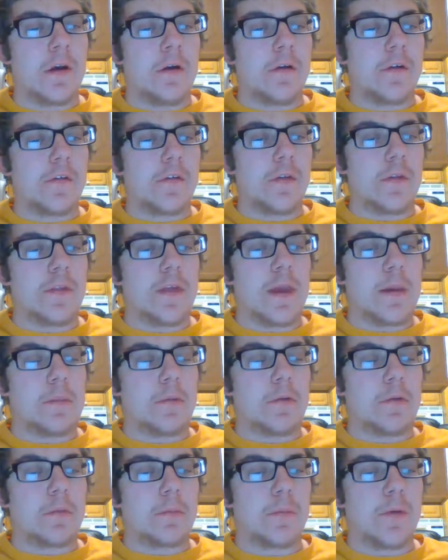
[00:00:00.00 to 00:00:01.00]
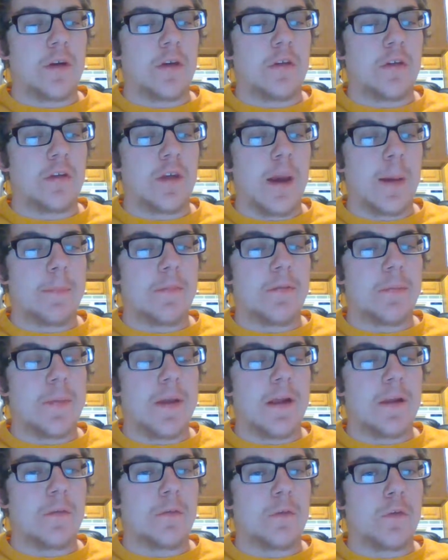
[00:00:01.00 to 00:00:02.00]
was only able to reach a top
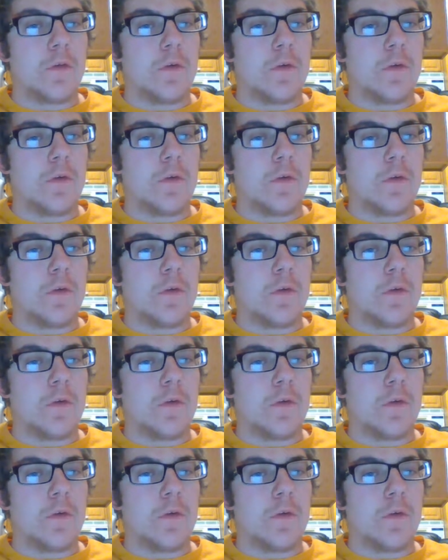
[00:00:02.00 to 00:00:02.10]
speed of